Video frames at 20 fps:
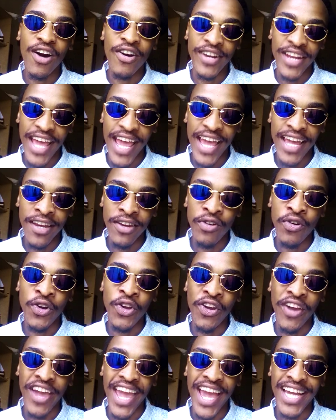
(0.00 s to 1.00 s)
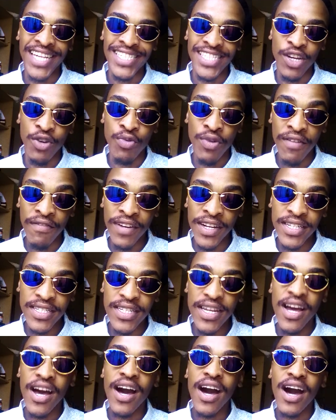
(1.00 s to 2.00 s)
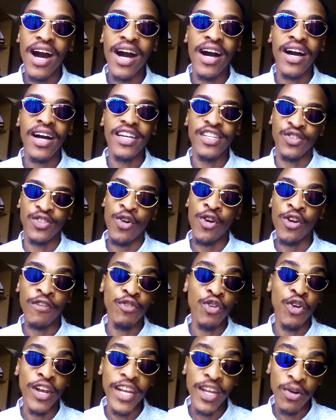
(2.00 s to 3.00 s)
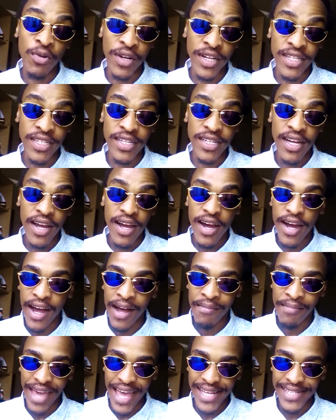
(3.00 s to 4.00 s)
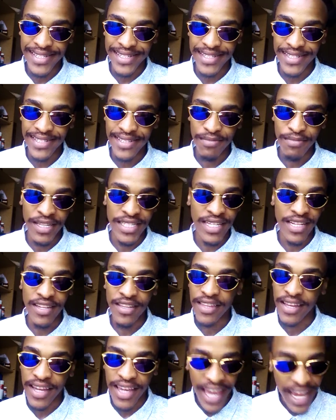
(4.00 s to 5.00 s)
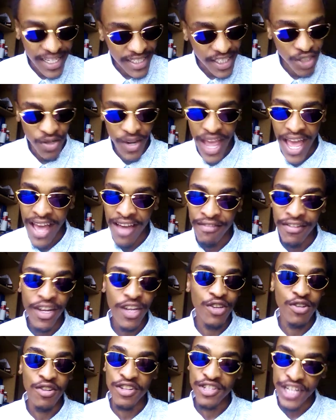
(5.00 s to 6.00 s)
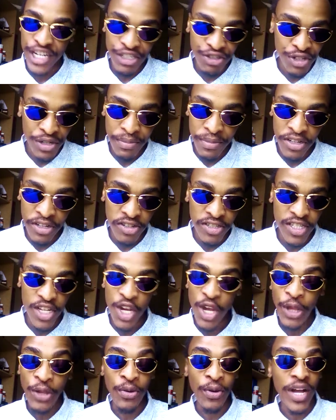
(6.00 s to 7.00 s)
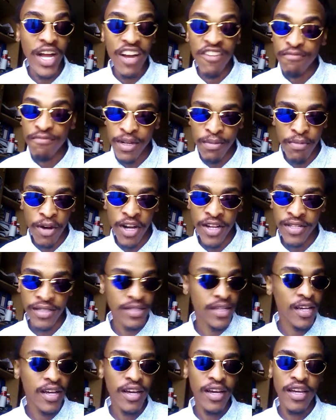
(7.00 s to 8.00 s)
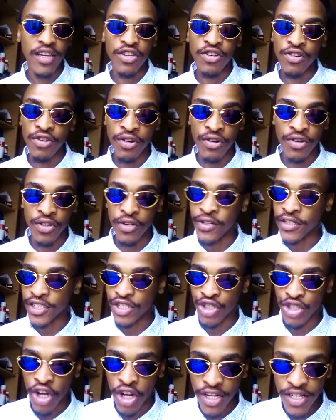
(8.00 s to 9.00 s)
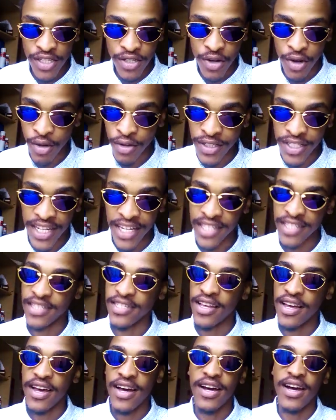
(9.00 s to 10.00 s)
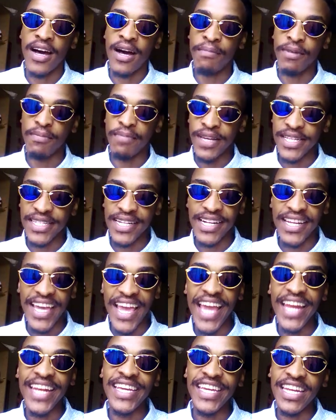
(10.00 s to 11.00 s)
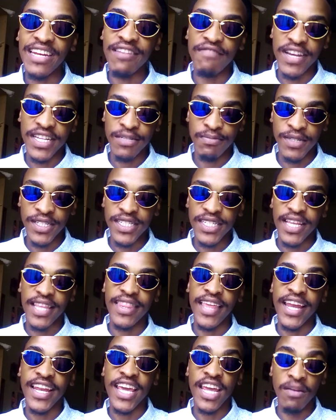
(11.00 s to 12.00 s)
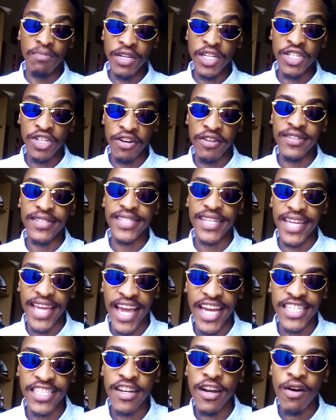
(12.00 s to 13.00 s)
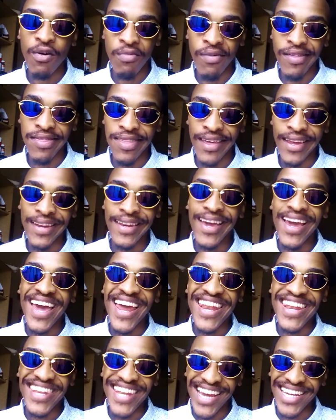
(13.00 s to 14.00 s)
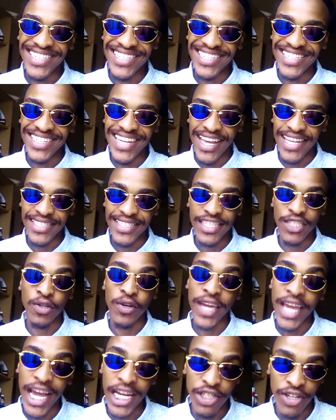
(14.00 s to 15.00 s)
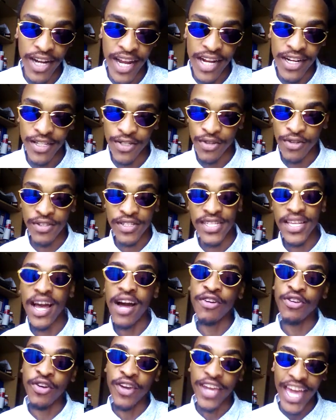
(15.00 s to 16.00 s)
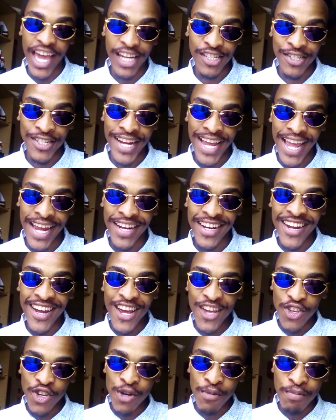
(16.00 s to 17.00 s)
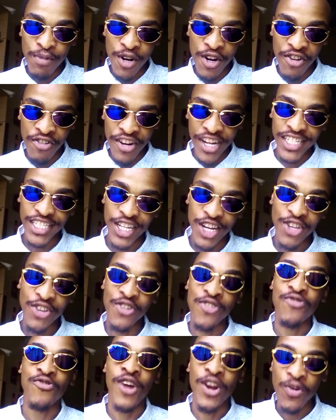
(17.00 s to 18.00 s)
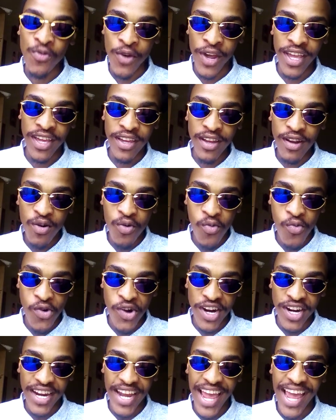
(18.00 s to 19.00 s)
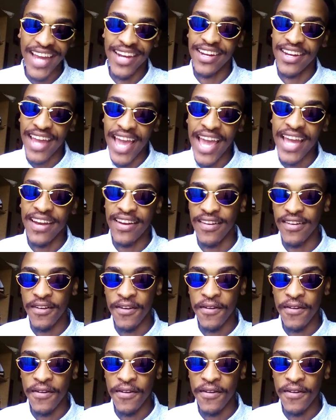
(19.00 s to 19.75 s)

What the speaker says: on hand or your cash equivalent is all of your liquid assets. Basically, the cash that you have, your treasury bills, your government bonds, you know, your stocks holdings, but basically any investment that can be turned to cash within 90 days. That's your cash on hand. So you see how your cash on hand, your burn rate, and your runway work hand in hand,